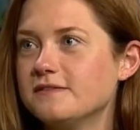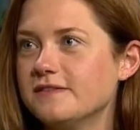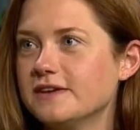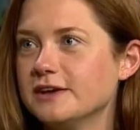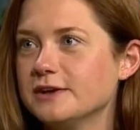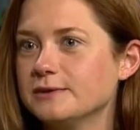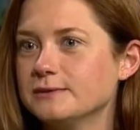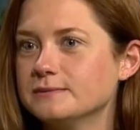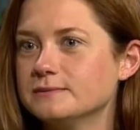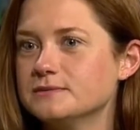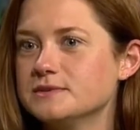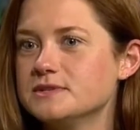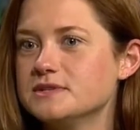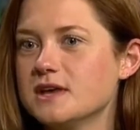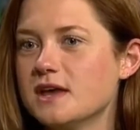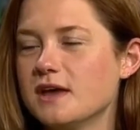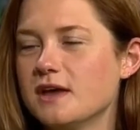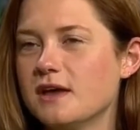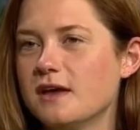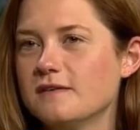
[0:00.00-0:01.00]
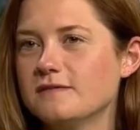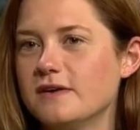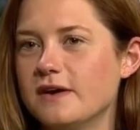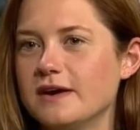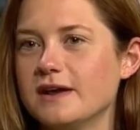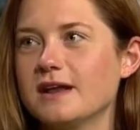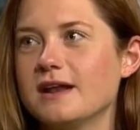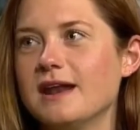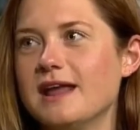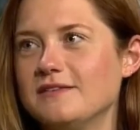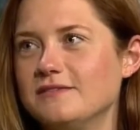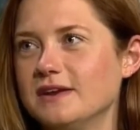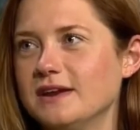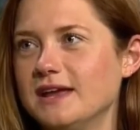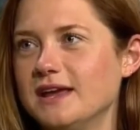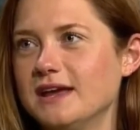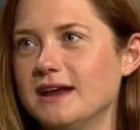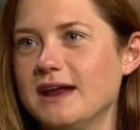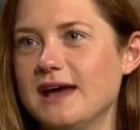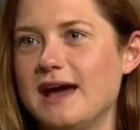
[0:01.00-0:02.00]
films, very
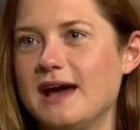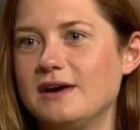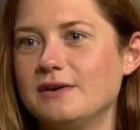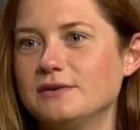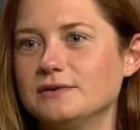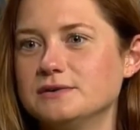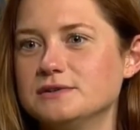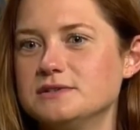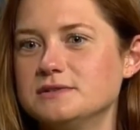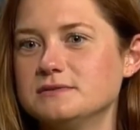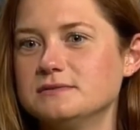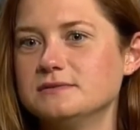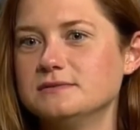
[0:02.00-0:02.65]
cleverly allowed,